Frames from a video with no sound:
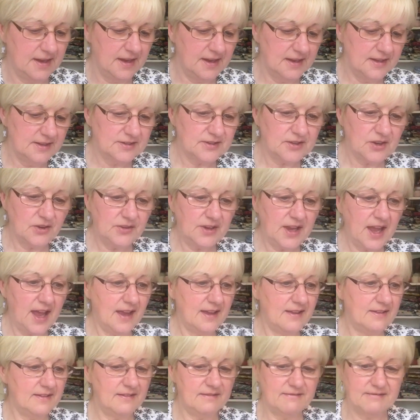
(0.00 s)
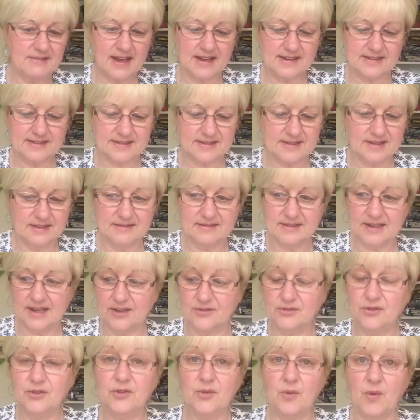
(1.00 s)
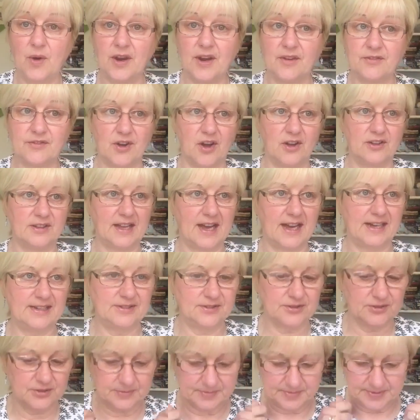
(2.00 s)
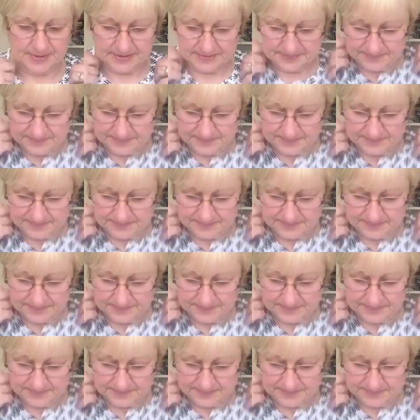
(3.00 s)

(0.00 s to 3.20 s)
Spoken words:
So yeah, that's another one I've got lined up.